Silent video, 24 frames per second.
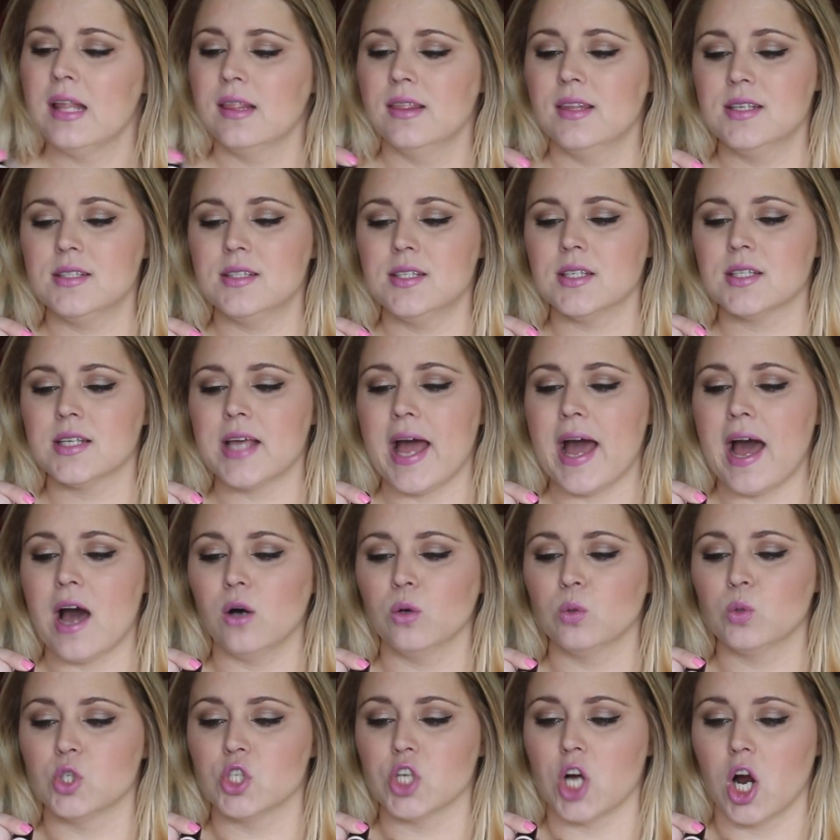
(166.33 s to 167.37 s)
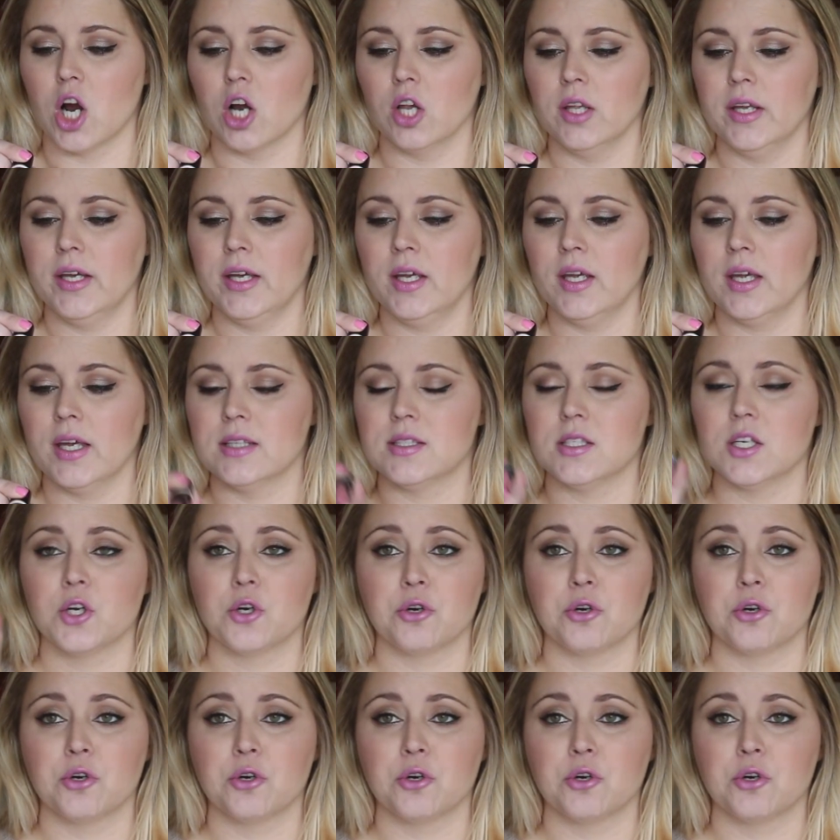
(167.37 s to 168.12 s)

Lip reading: This is How Darling. It's a